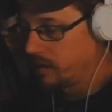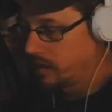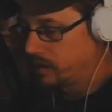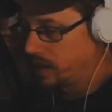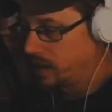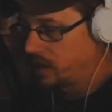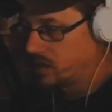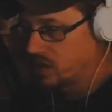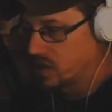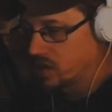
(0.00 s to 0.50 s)

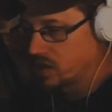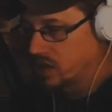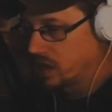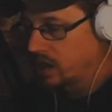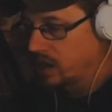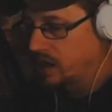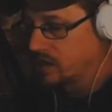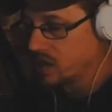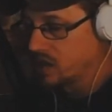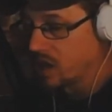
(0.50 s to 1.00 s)

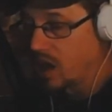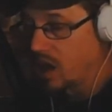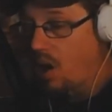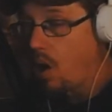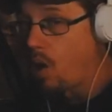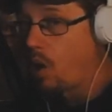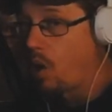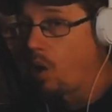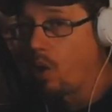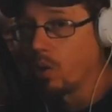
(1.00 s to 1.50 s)
It's
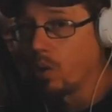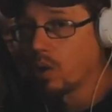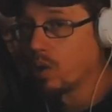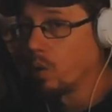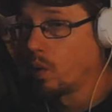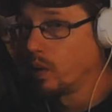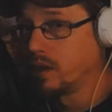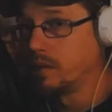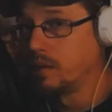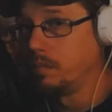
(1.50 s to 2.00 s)
all
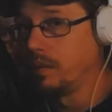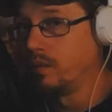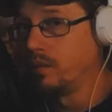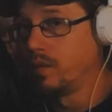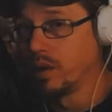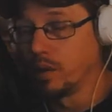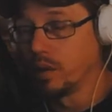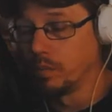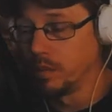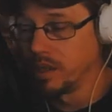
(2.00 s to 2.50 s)
going to be
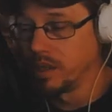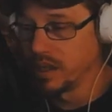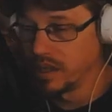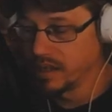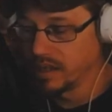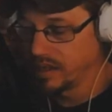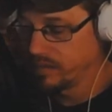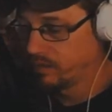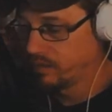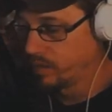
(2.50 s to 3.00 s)
filmed
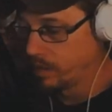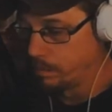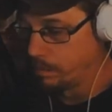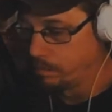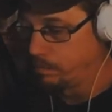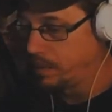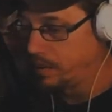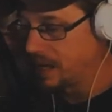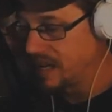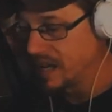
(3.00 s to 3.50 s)

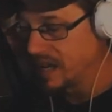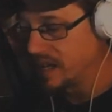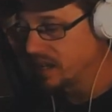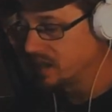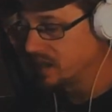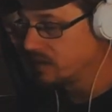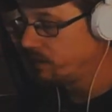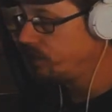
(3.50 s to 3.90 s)
from beginning to